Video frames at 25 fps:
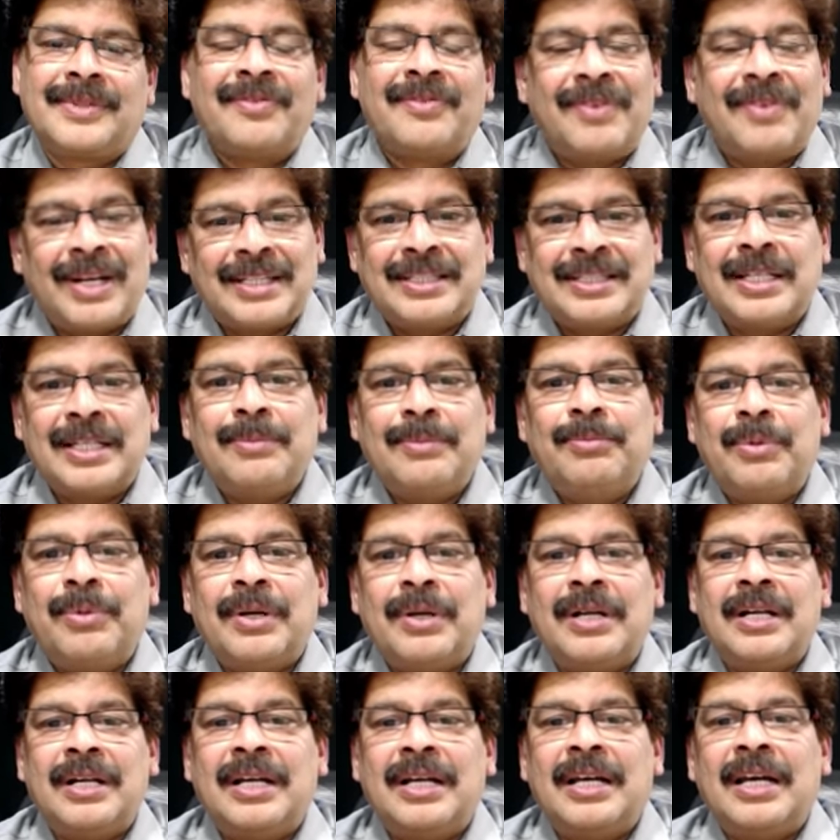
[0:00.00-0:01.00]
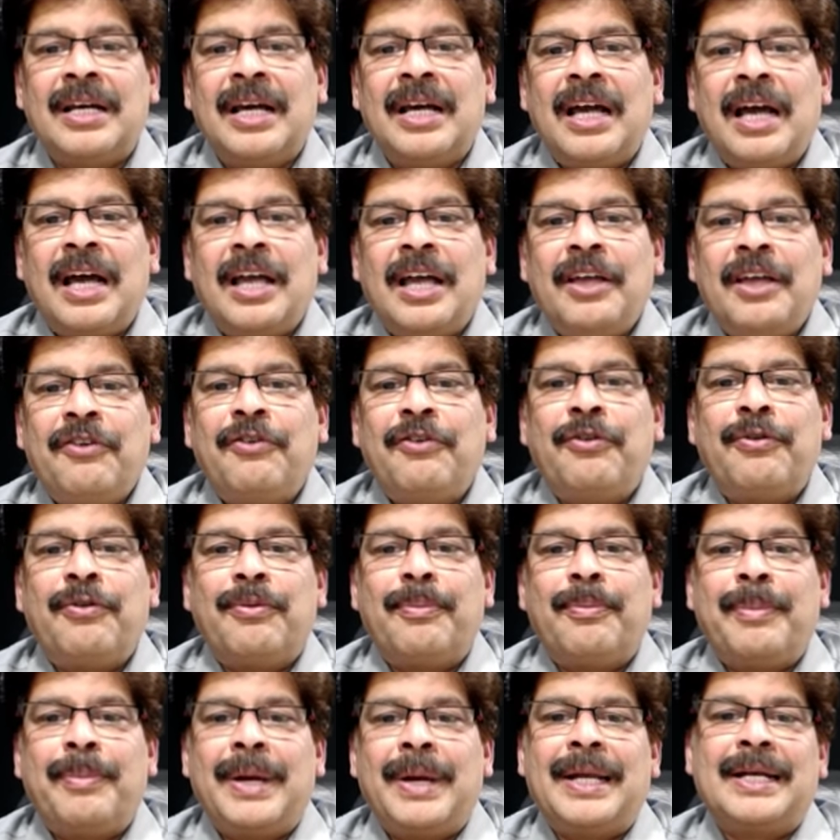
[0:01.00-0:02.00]
For example, if
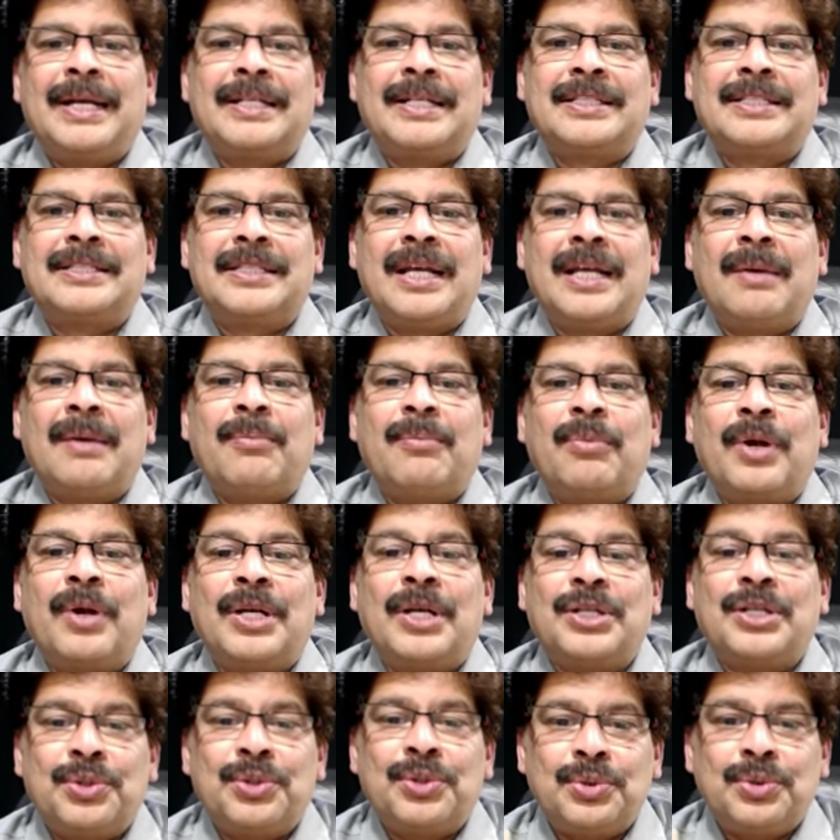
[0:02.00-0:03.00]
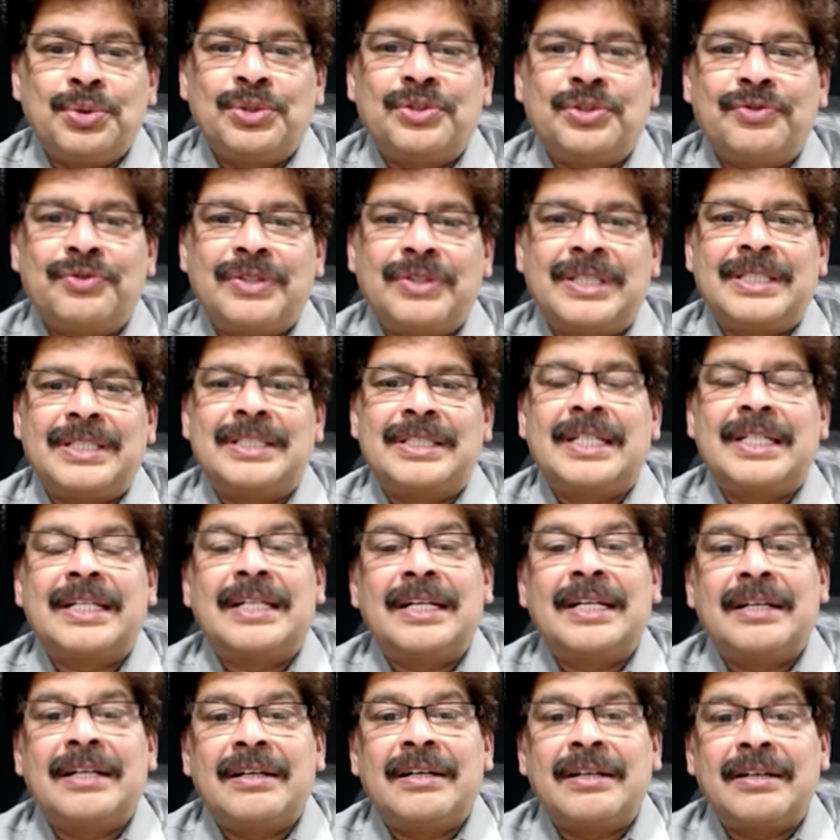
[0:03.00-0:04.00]
parents employ shoes with
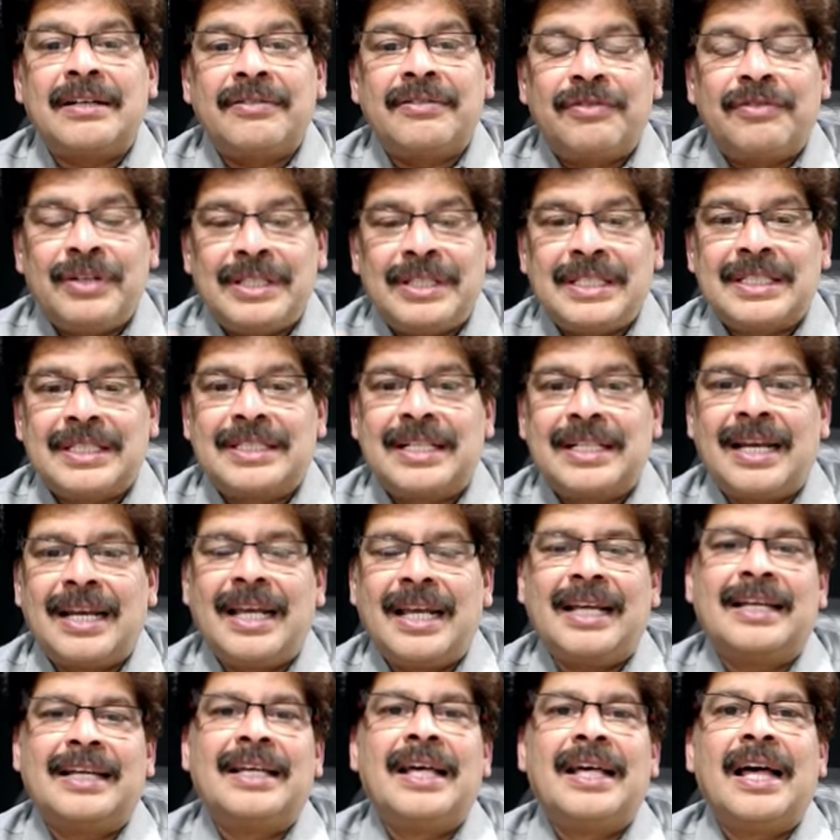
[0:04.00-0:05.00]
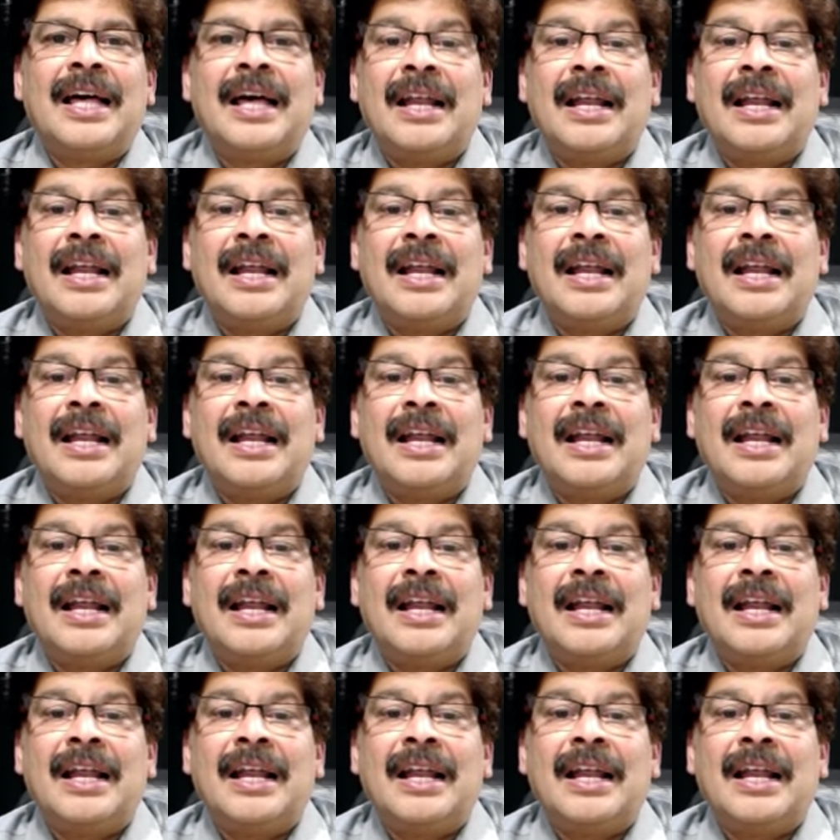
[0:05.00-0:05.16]
certain features like